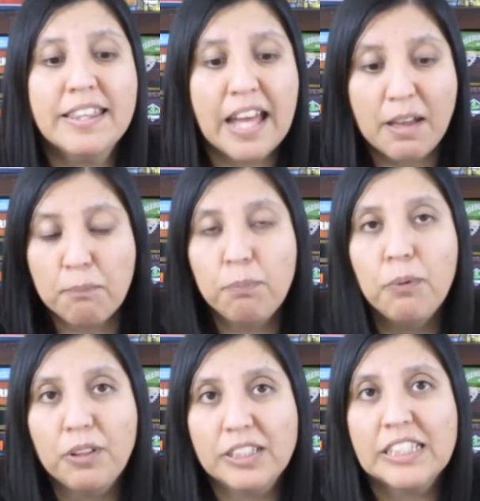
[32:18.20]
that
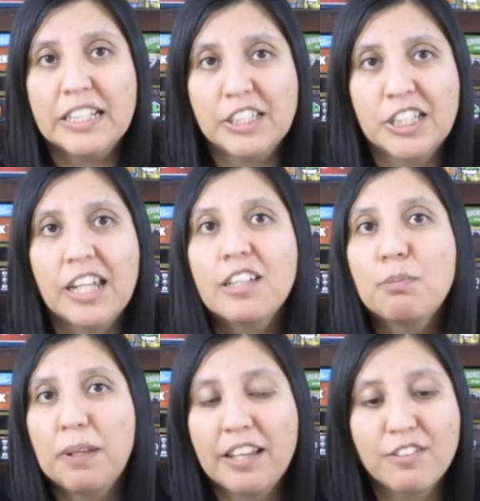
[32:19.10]
board is going to
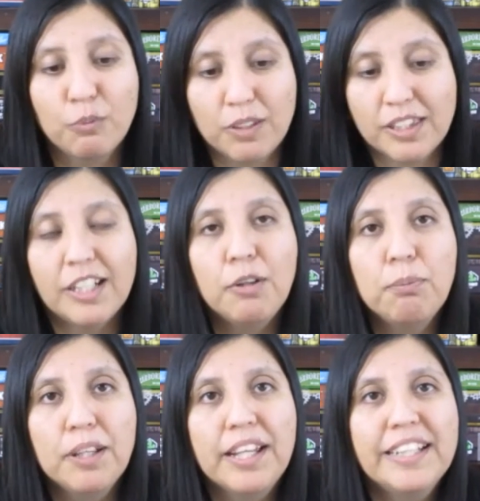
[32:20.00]
change because of what they're
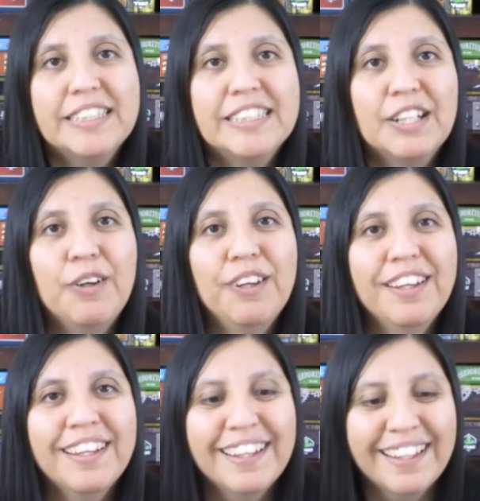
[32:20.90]
playing. So
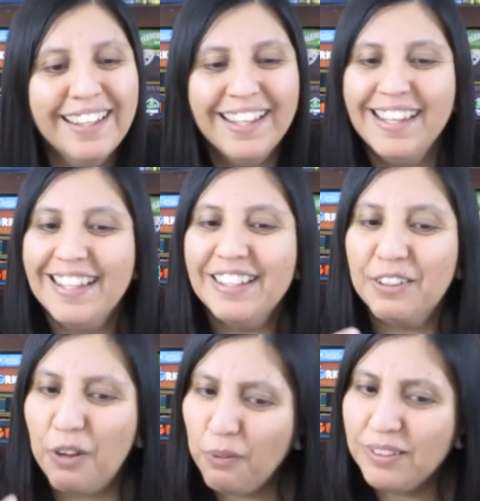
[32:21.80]

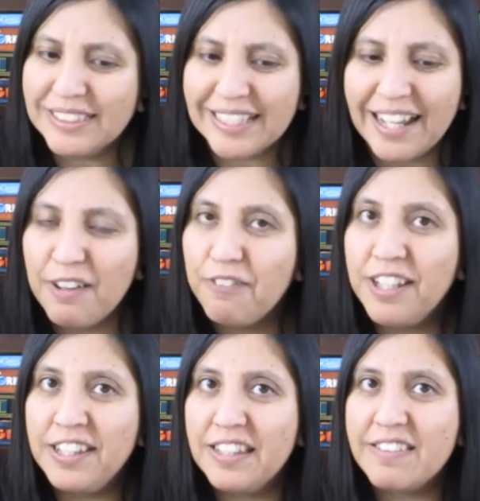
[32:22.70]
you're always kind of
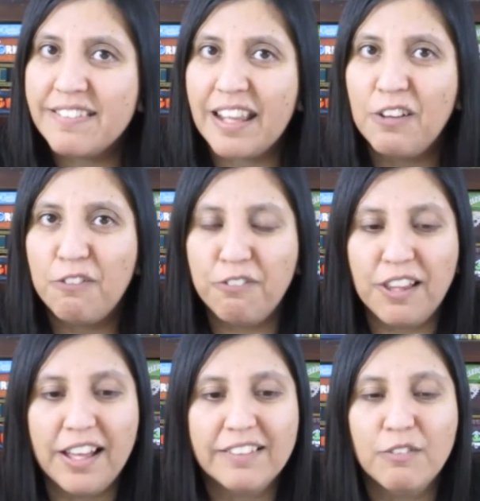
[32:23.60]
in the state of
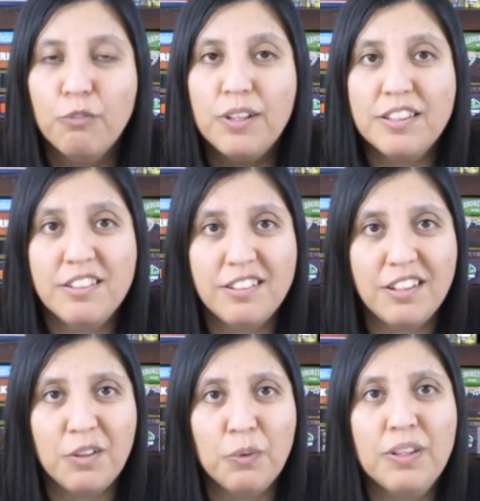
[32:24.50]
flux of what to
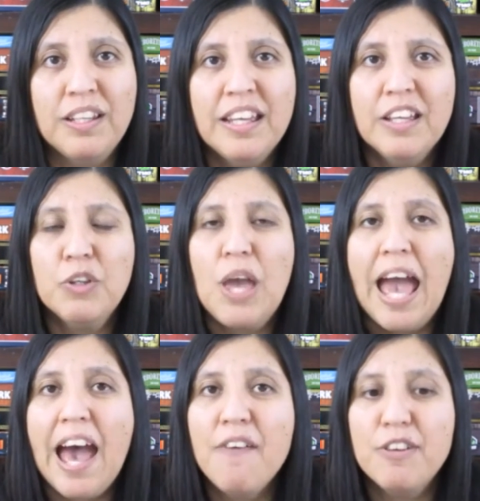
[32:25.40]
do, and you
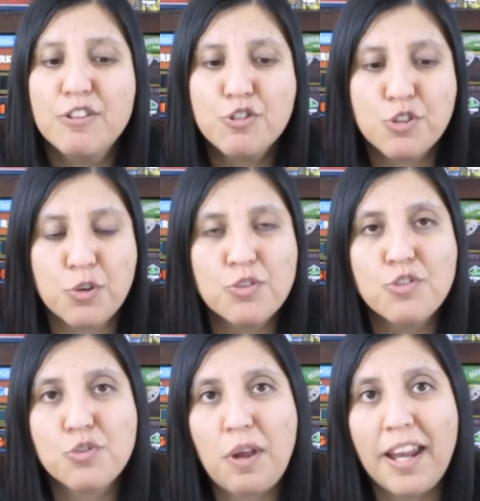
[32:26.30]
have a certain
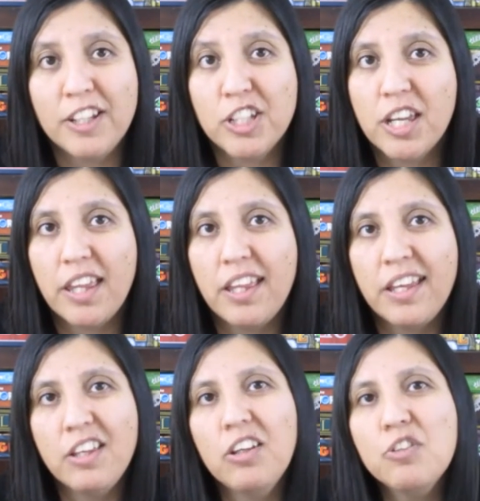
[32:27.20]
strategy
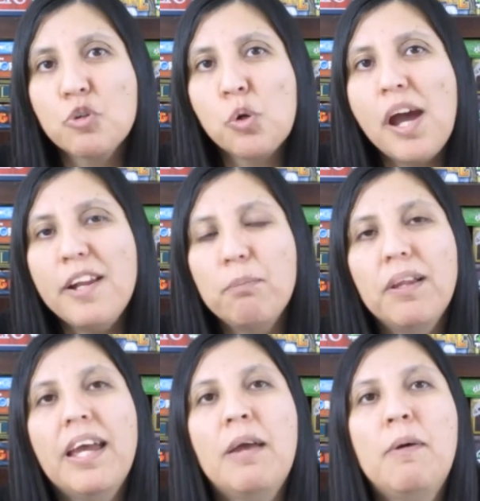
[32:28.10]
that you can try to
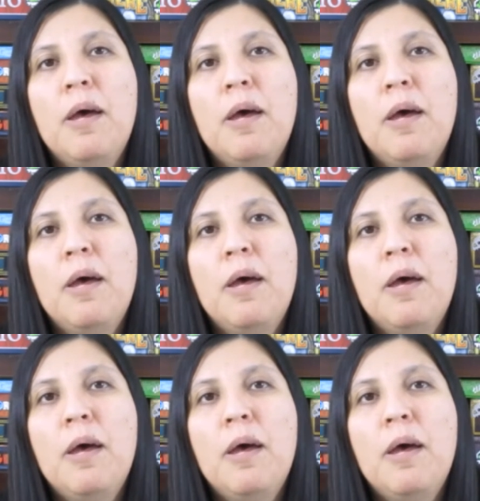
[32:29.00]
play,